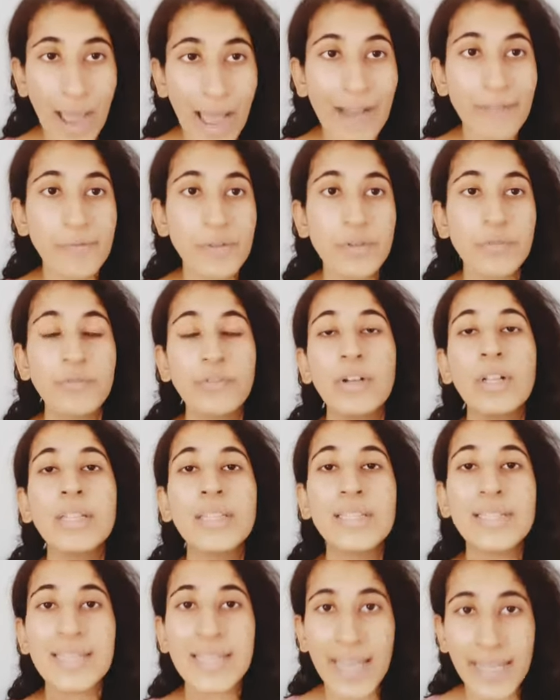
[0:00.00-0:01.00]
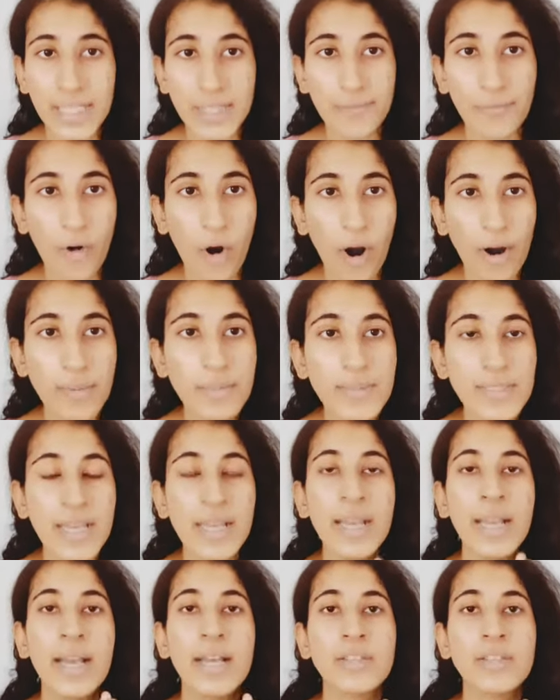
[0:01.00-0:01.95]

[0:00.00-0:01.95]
have to fill the text forms.